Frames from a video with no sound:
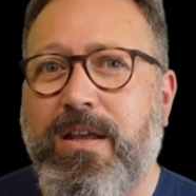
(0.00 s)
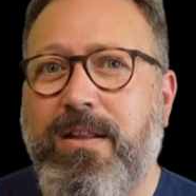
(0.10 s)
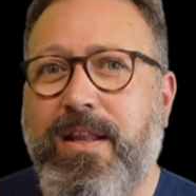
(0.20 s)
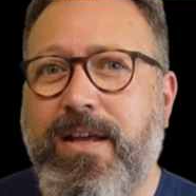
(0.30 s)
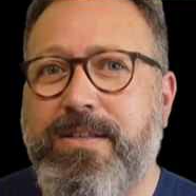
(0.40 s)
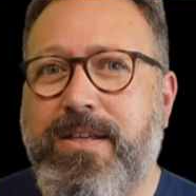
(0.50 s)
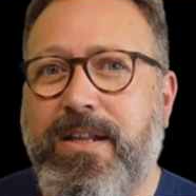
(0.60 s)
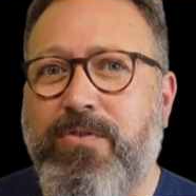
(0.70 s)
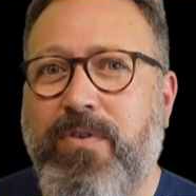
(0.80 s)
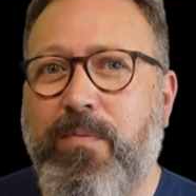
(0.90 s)
Let's
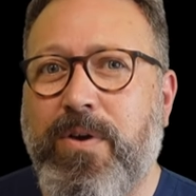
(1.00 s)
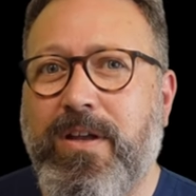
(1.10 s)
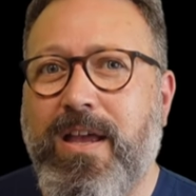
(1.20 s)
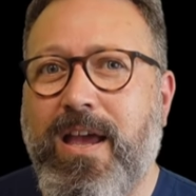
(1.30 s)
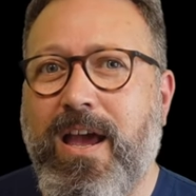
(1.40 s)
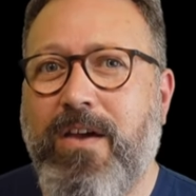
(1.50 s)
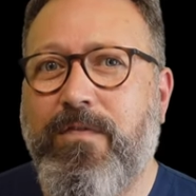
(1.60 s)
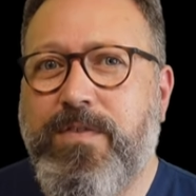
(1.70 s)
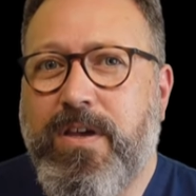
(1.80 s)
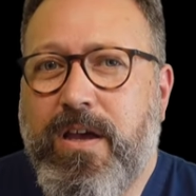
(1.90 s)
get a grip. We're going to
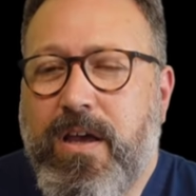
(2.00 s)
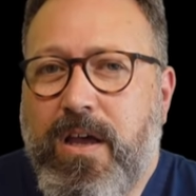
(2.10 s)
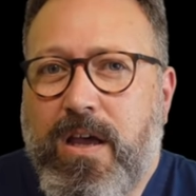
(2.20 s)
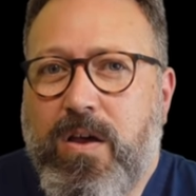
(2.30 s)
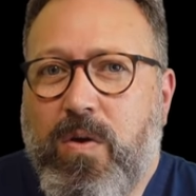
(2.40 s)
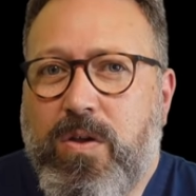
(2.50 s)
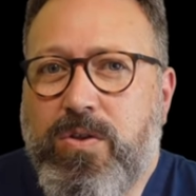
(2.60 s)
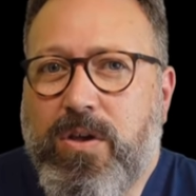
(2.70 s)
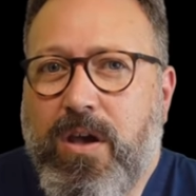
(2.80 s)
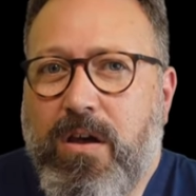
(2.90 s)
have to,
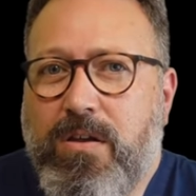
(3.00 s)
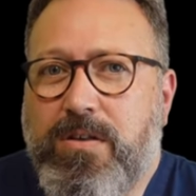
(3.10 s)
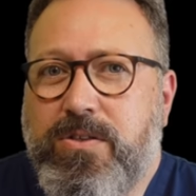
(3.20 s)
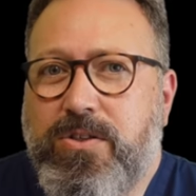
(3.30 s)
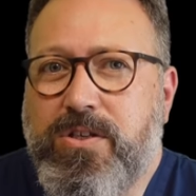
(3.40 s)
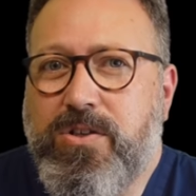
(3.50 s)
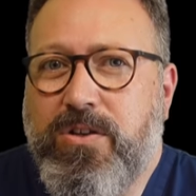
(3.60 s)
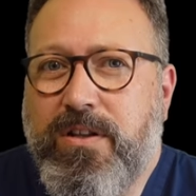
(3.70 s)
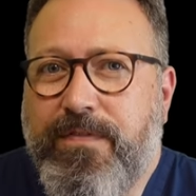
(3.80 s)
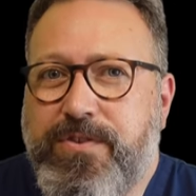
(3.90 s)
you can't just
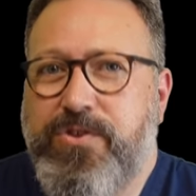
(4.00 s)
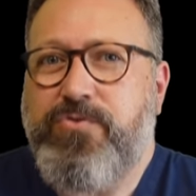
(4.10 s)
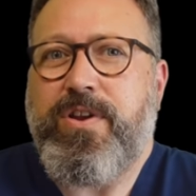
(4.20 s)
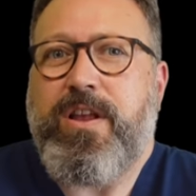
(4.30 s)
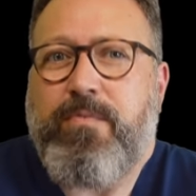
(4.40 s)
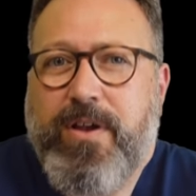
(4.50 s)
sort of lift straight up.